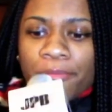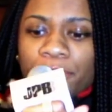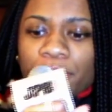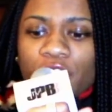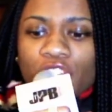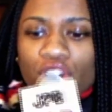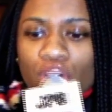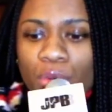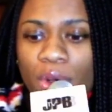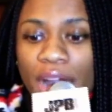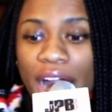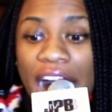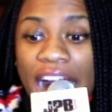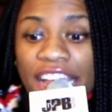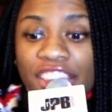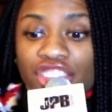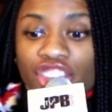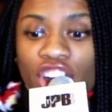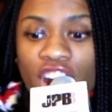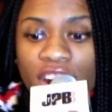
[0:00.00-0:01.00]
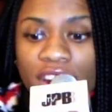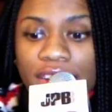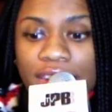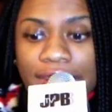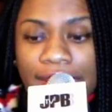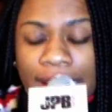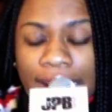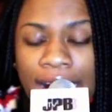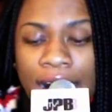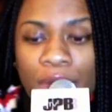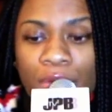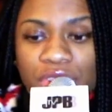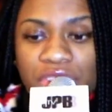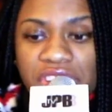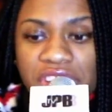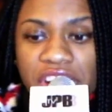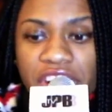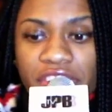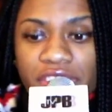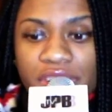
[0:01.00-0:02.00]
You know what? I thought that I was
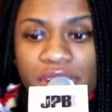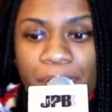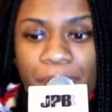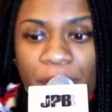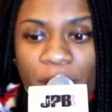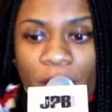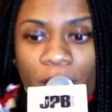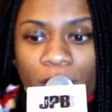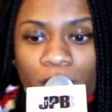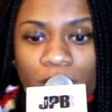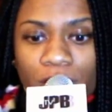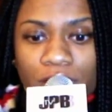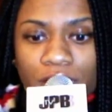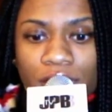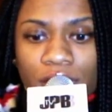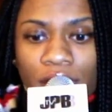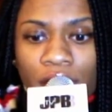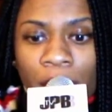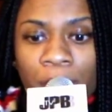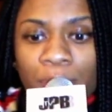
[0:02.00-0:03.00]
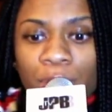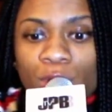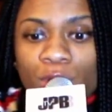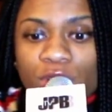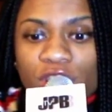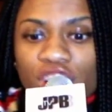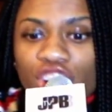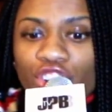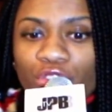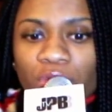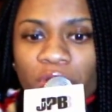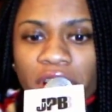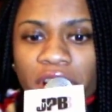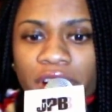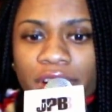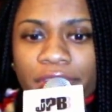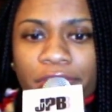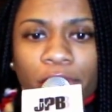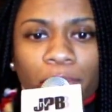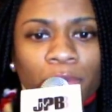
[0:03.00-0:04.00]
serious about a music
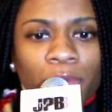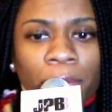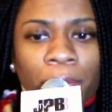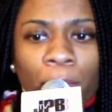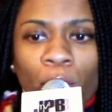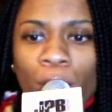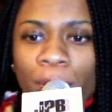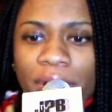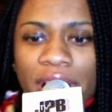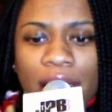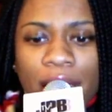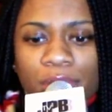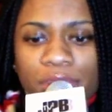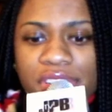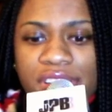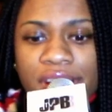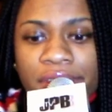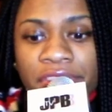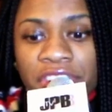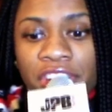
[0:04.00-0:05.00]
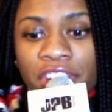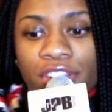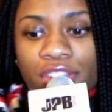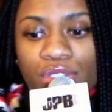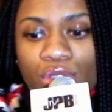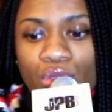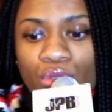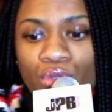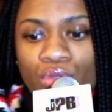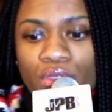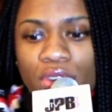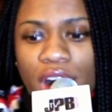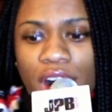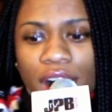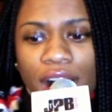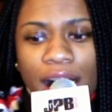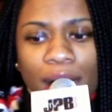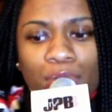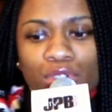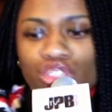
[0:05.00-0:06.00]
career from the moment I was 7 years old.
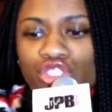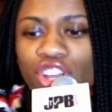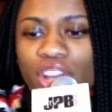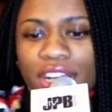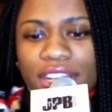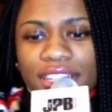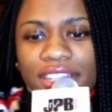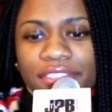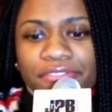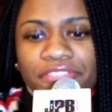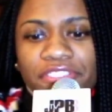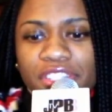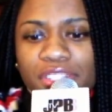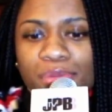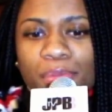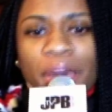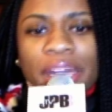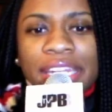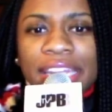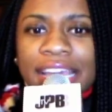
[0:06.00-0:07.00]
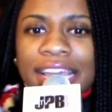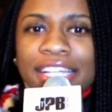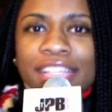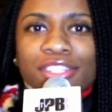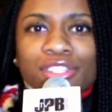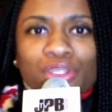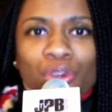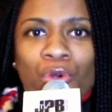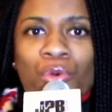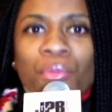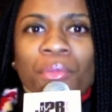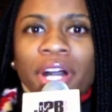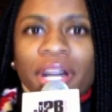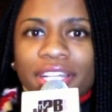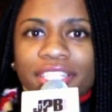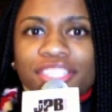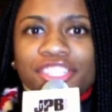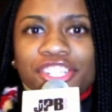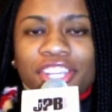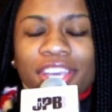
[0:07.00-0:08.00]
I was trying to convince my dad so
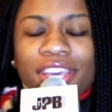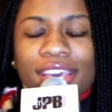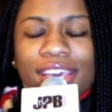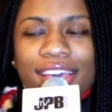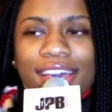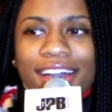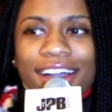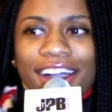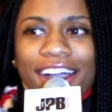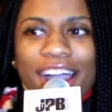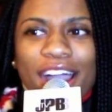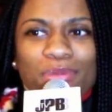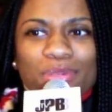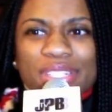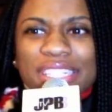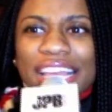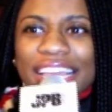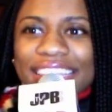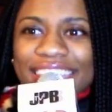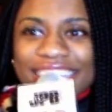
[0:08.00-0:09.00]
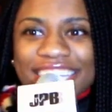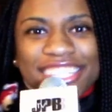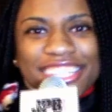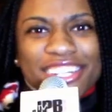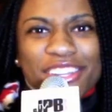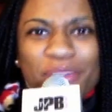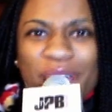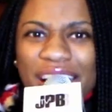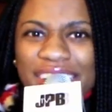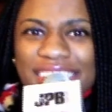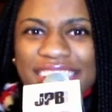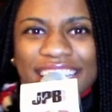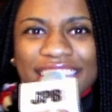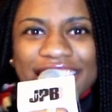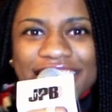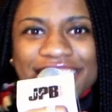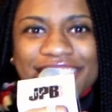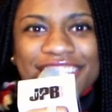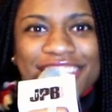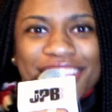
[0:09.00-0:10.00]
much. I was like, listen
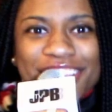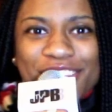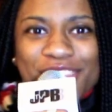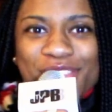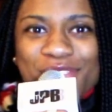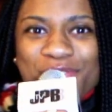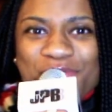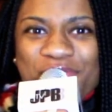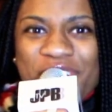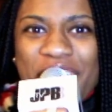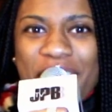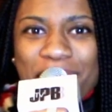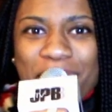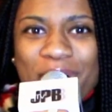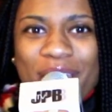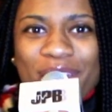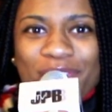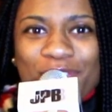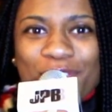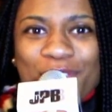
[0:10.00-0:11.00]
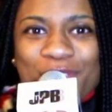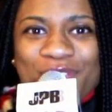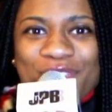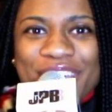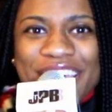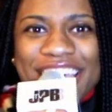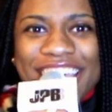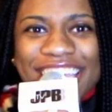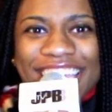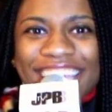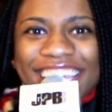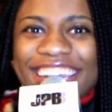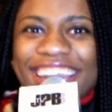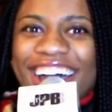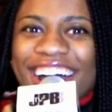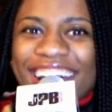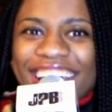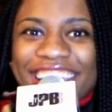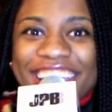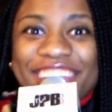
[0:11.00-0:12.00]
to this new rap I wrote. And
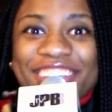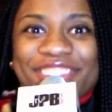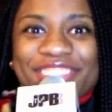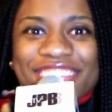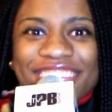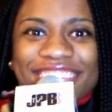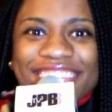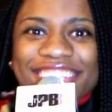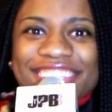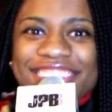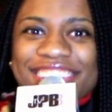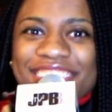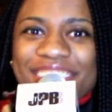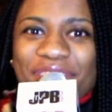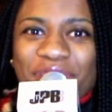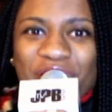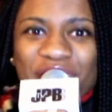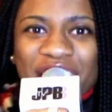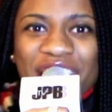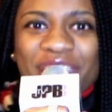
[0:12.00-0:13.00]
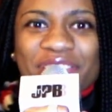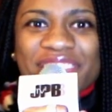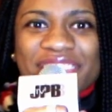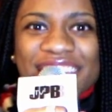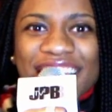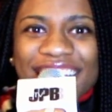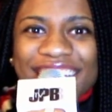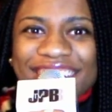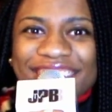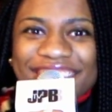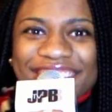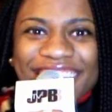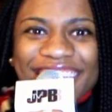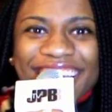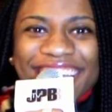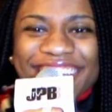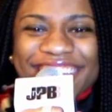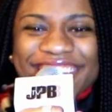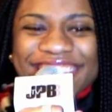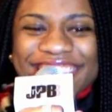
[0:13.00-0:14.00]
he used to listen to me, and he was like,
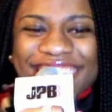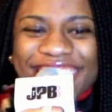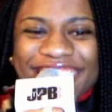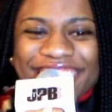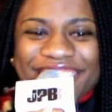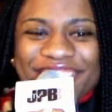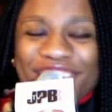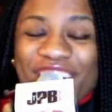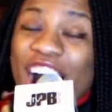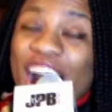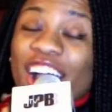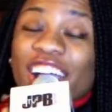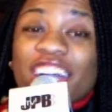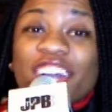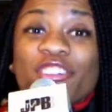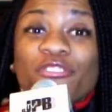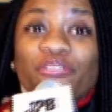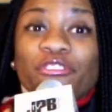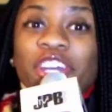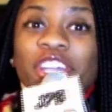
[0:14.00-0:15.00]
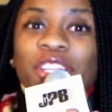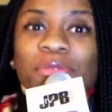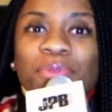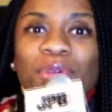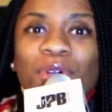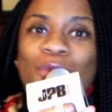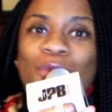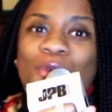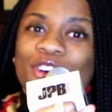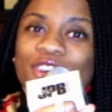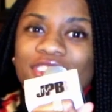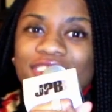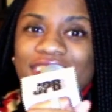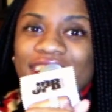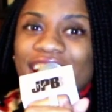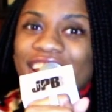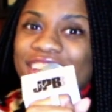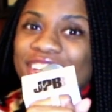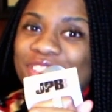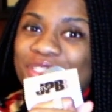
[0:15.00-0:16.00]
okay. He was like, you know, I couldn't really words
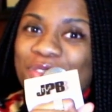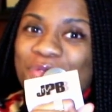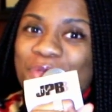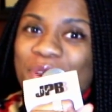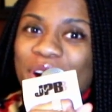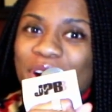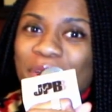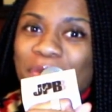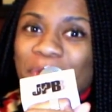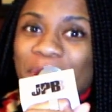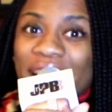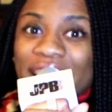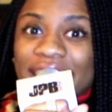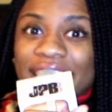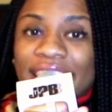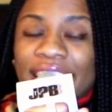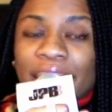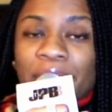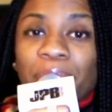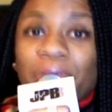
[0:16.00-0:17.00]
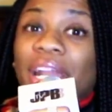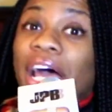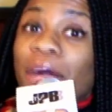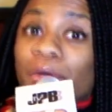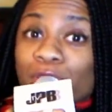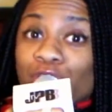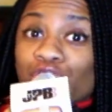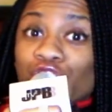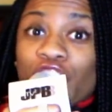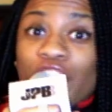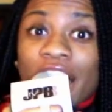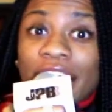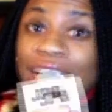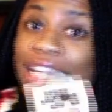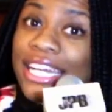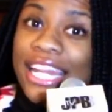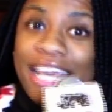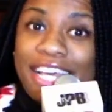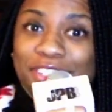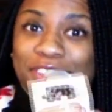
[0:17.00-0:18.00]
together too well back then, but I was
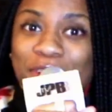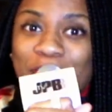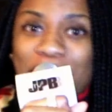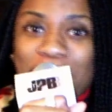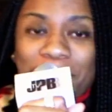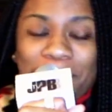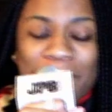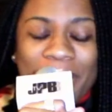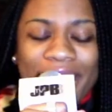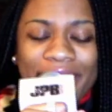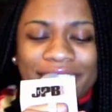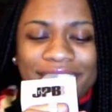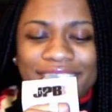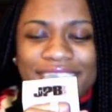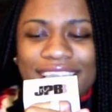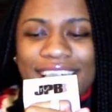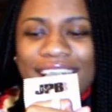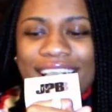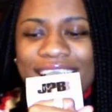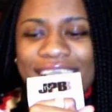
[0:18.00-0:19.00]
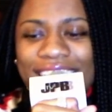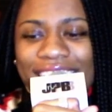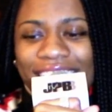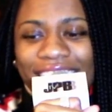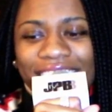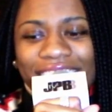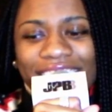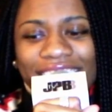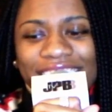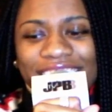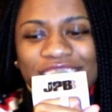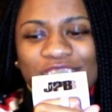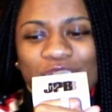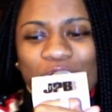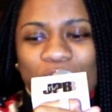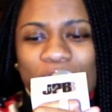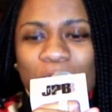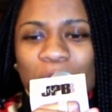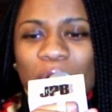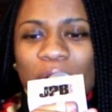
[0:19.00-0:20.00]
trying, and that's all that matters. And
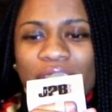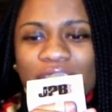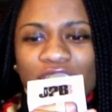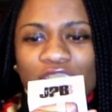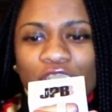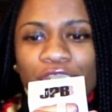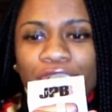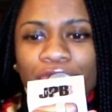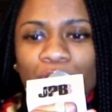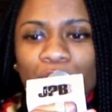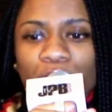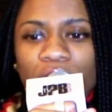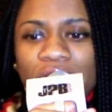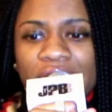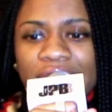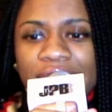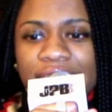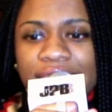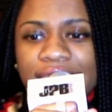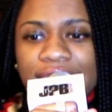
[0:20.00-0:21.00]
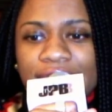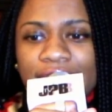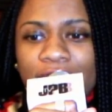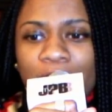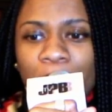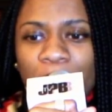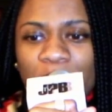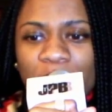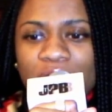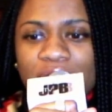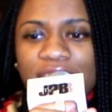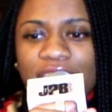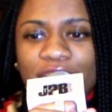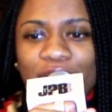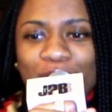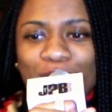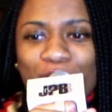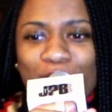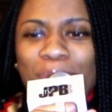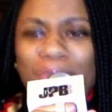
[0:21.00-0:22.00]
so I waited a few years, and I was
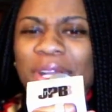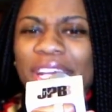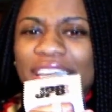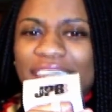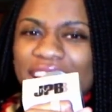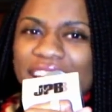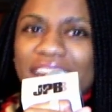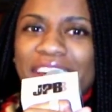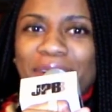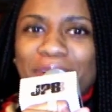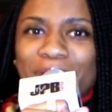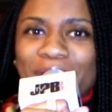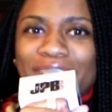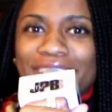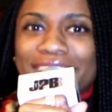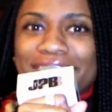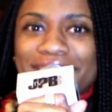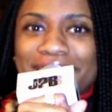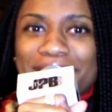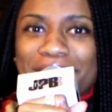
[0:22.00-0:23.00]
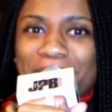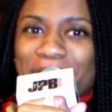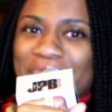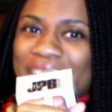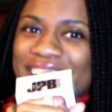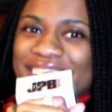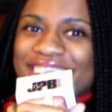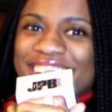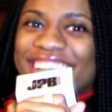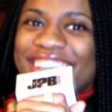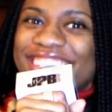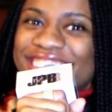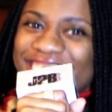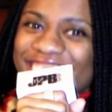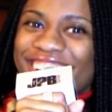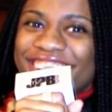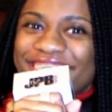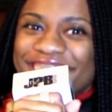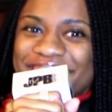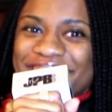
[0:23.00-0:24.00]
like, you know, I'm going to get him to listen to me. I said, he's
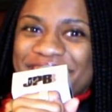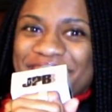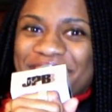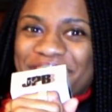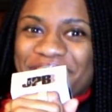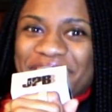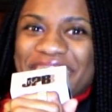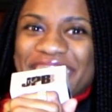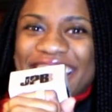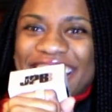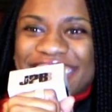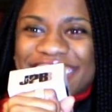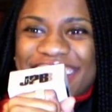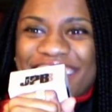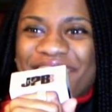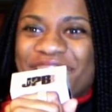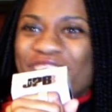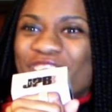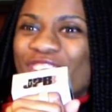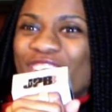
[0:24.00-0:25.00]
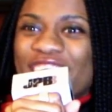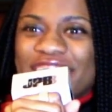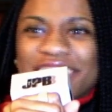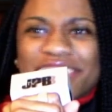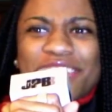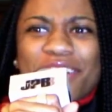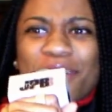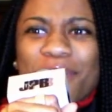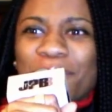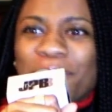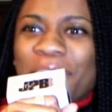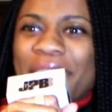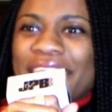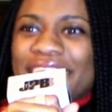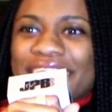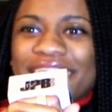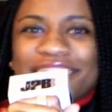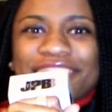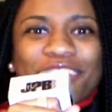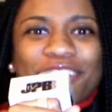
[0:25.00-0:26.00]
going to listen to me. I said, I'm going to write something
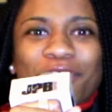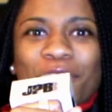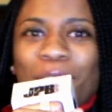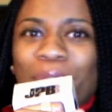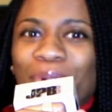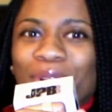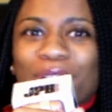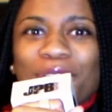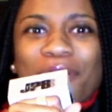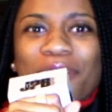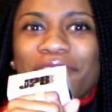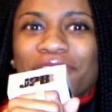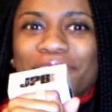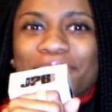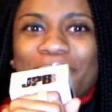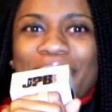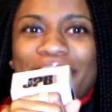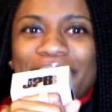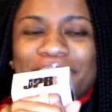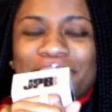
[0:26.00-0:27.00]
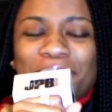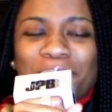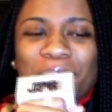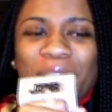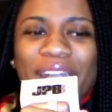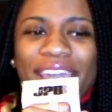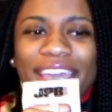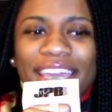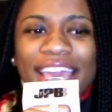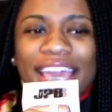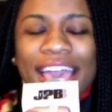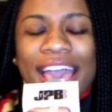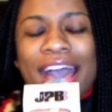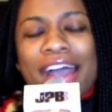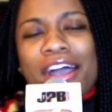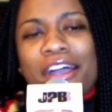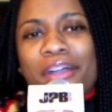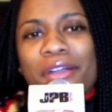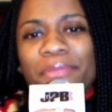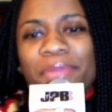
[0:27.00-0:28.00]
that's going to blow everybody away.
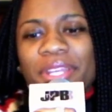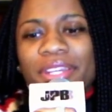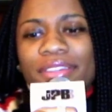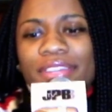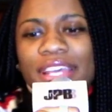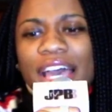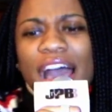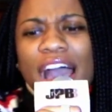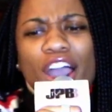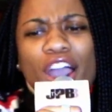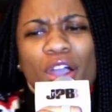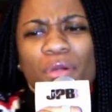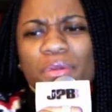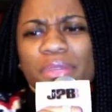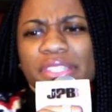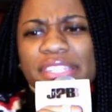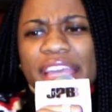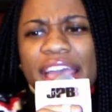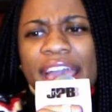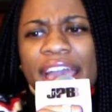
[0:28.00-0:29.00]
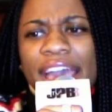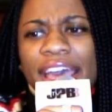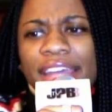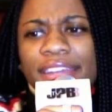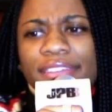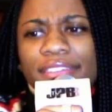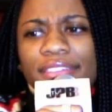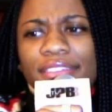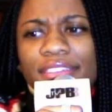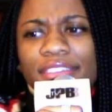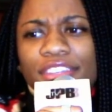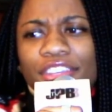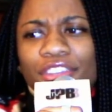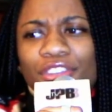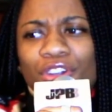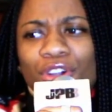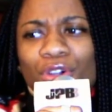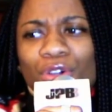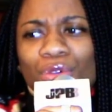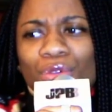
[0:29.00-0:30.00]
And I always had,
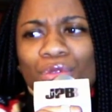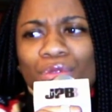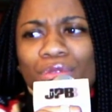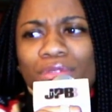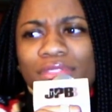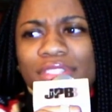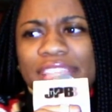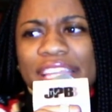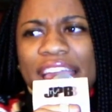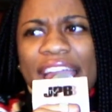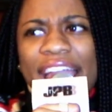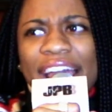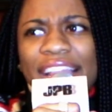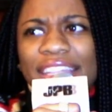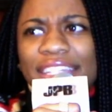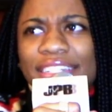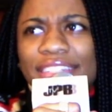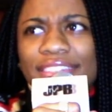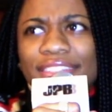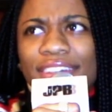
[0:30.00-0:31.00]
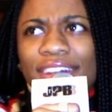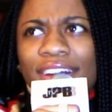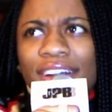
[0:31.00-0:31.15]
you know, talent